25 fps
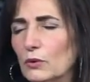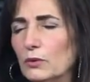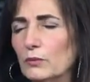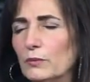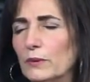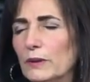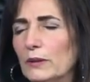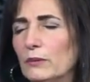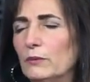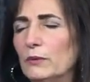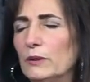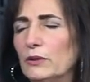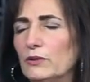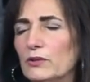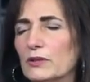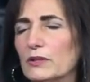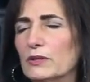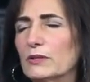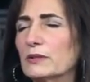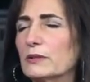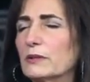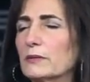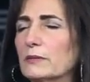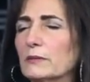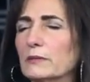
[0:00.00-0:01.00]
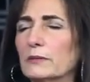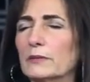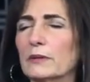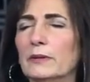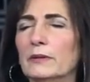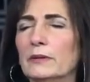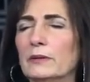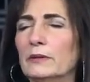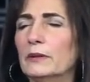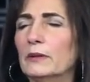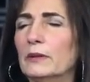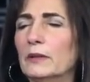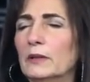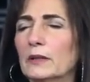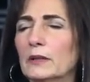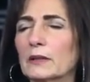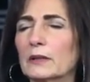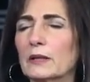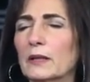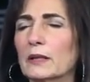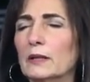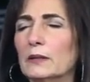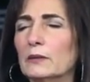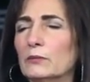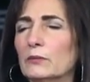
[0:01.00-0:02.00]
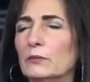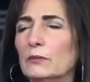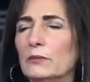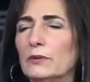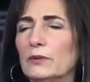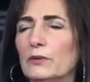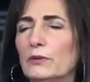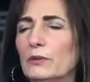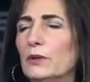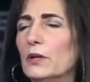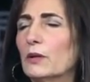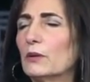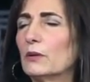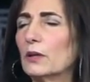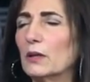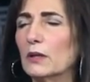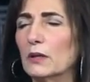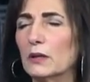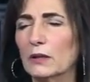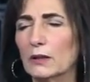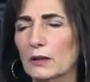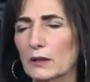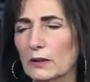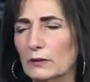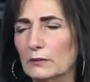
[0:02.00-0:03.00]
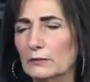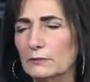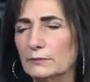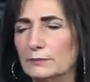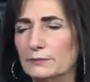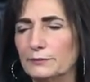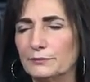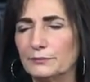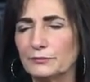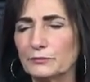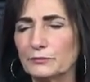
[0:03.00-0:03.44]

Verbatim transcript: Lord, we, we just, God, you know our heart.